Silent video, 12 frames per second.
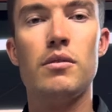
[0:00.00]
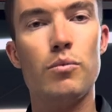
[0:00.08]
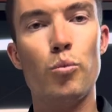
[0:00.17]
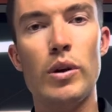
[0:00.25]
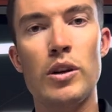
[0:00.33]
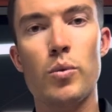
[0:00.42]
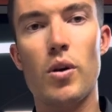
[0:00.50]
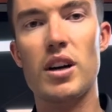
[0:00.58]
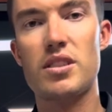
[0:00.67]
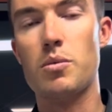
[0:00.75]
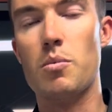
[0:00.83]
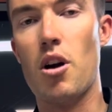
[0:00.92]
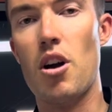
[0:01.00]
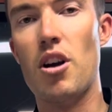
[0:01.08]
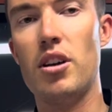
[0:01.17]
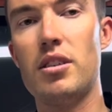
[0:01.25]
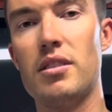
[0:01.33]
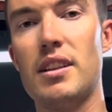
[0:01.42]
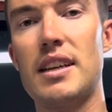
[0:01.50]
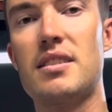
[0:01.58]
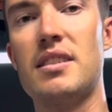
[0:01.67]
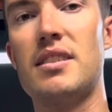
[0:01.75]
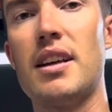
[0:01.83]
wind-wise tomorrow, less than